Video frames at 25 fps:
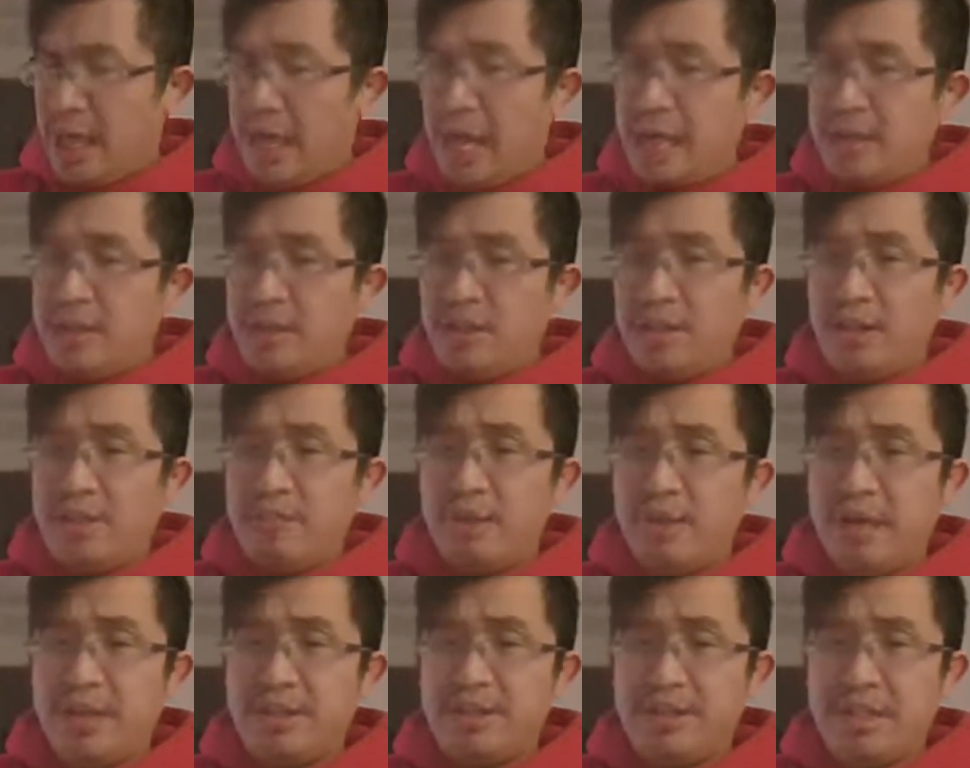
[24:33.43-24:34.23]
anytime
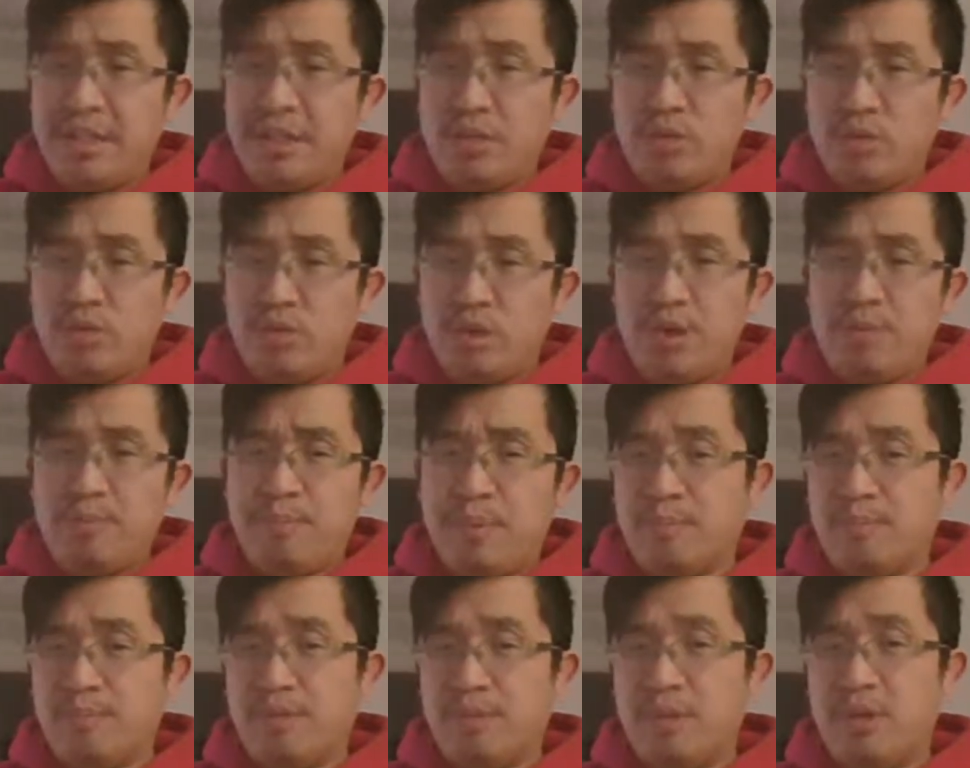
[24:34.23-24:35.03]
that I see really
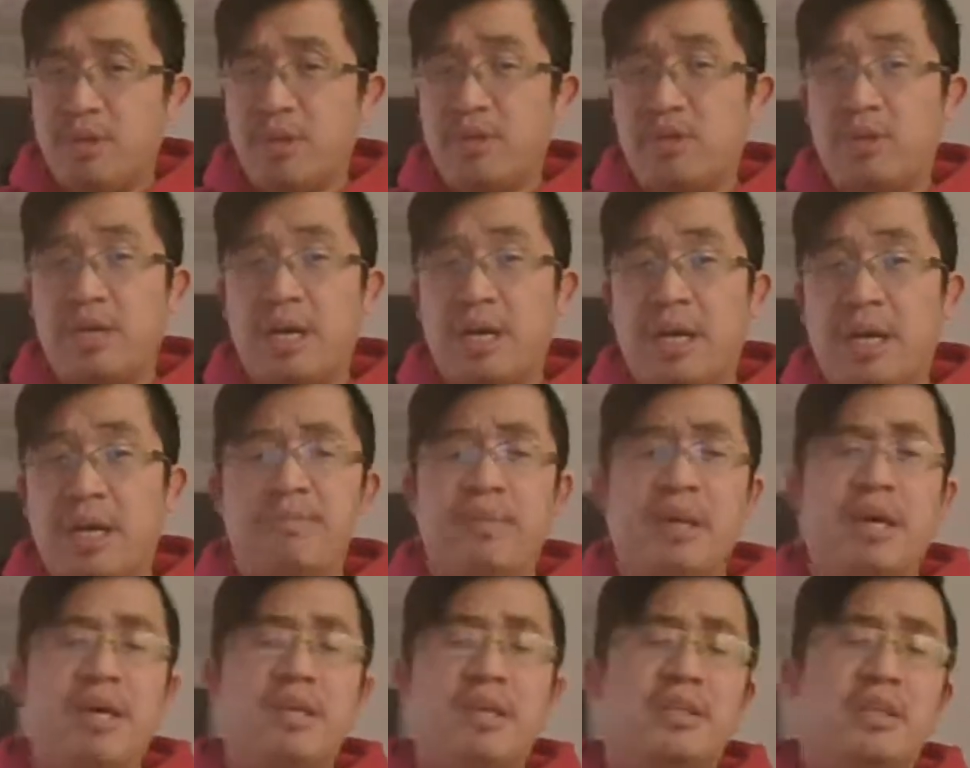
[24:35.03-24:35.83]
big numbers, I'm
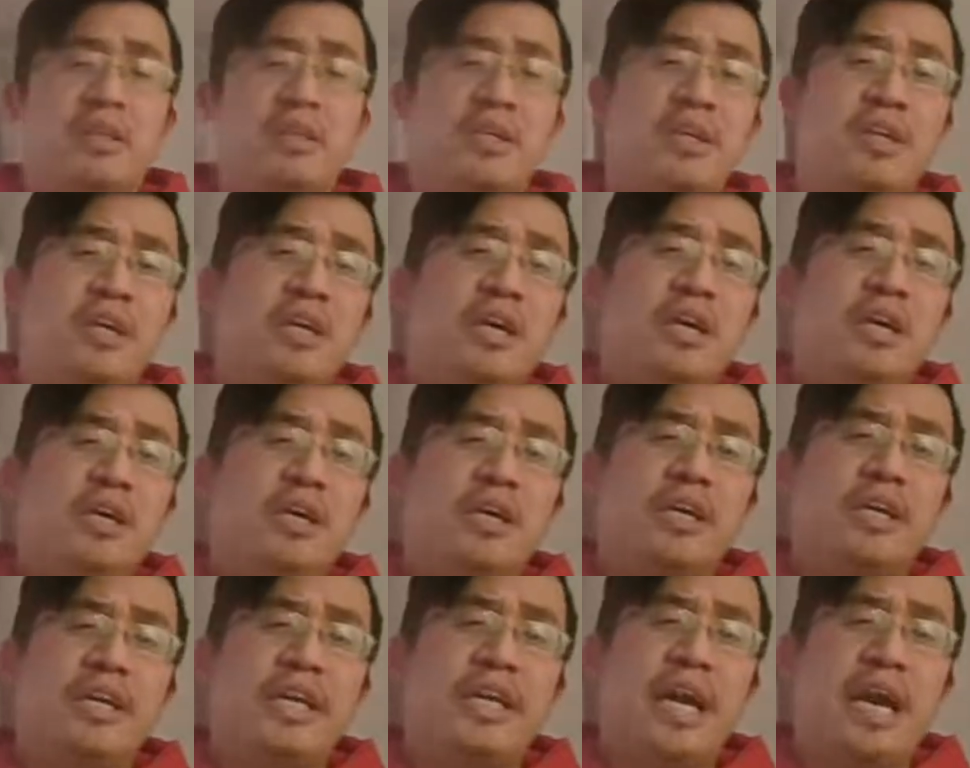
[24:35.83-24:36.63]
not going to
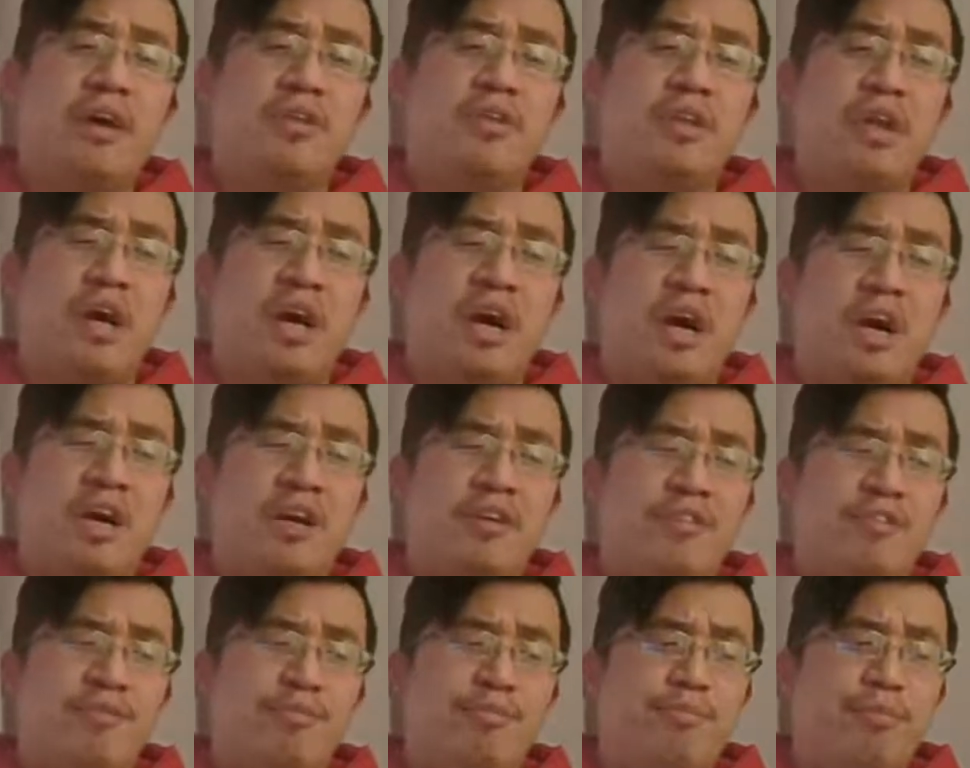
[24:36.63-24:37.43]
count
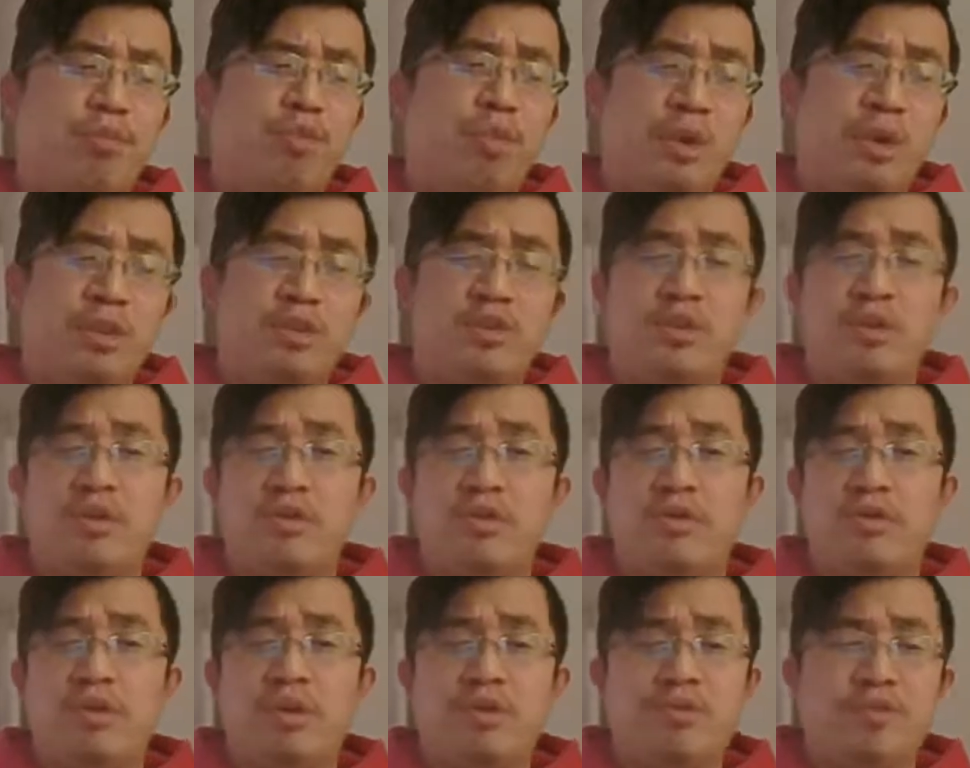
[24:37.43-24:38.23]
off 1, 2,
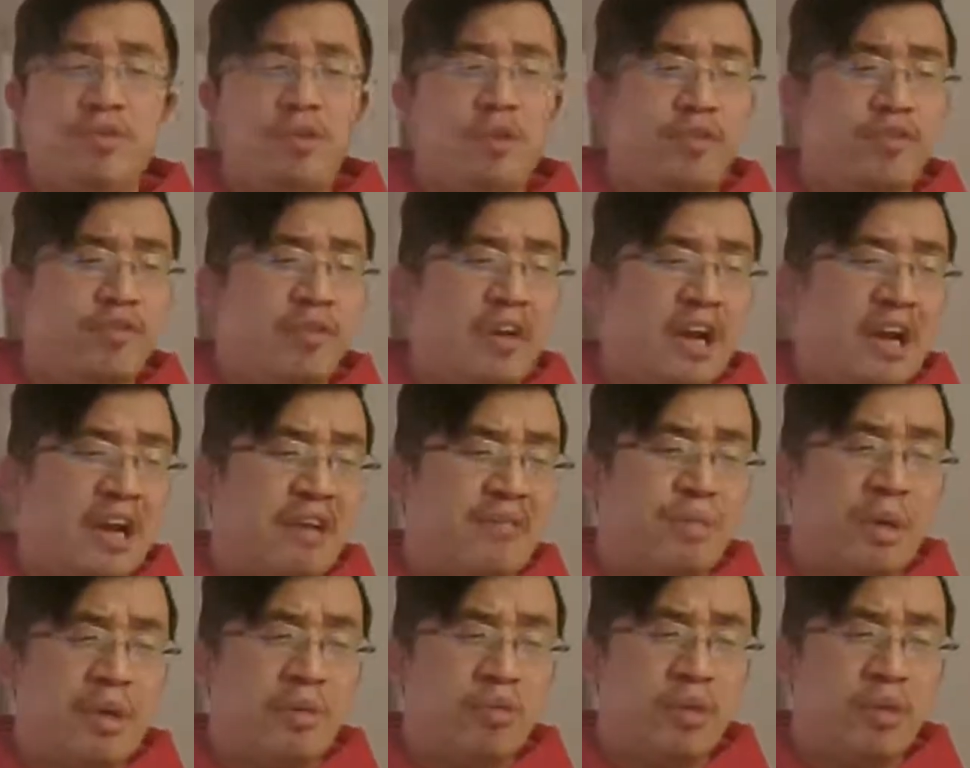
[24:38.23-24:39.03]
3, 4, 5
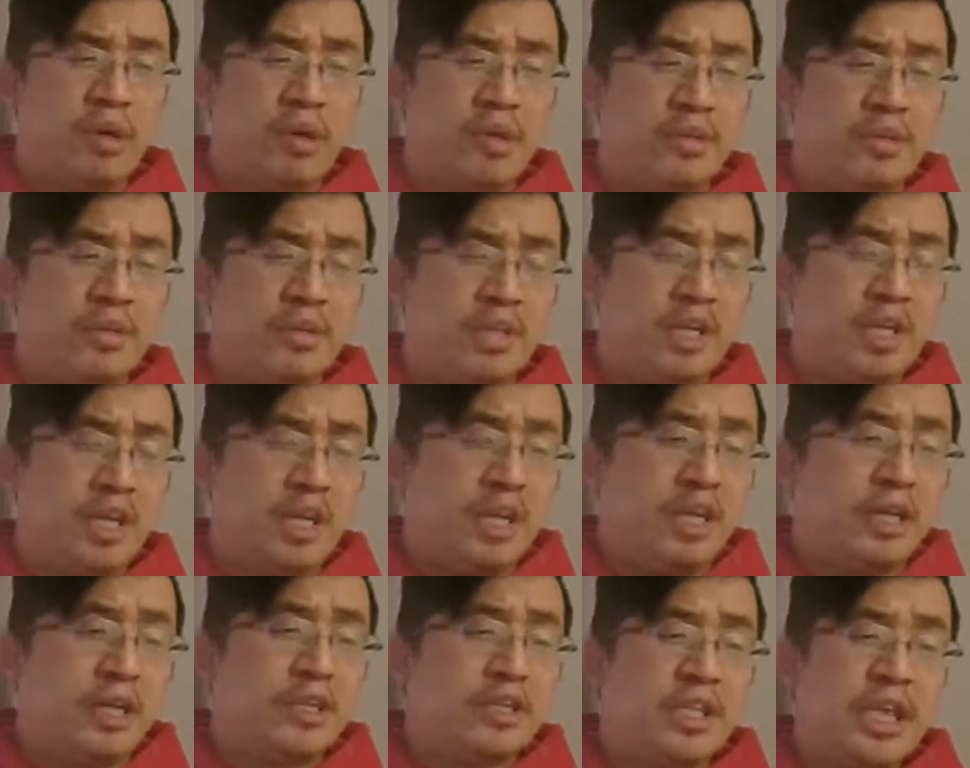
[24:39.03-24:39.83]
by ones.
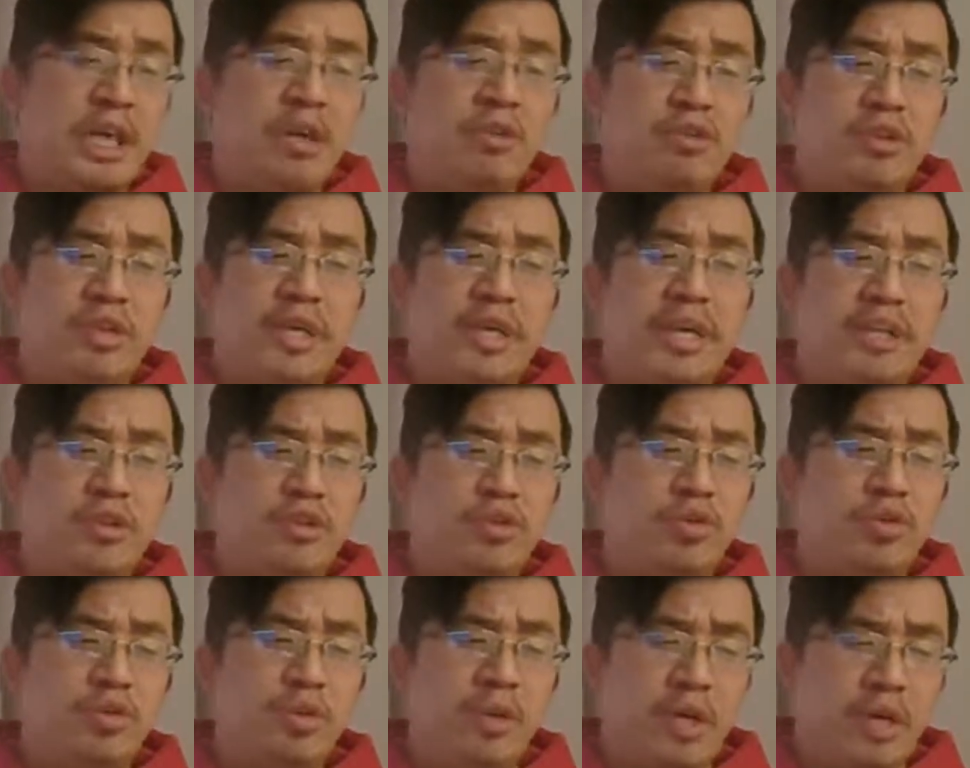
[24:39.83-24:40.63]
That would take
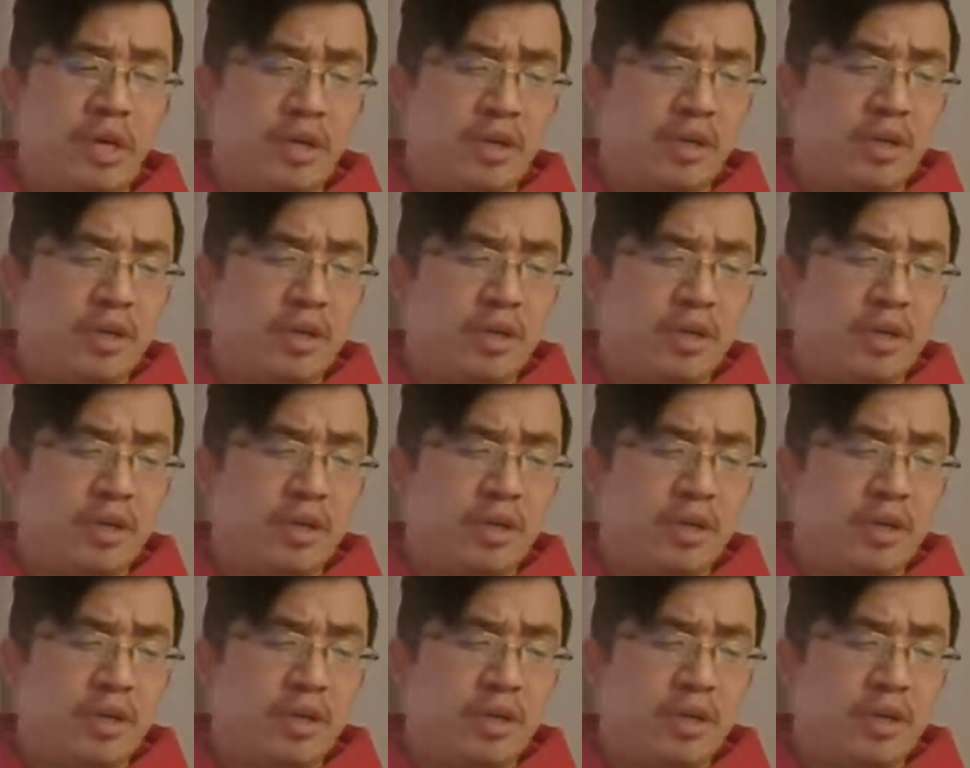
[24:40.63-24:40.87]
long.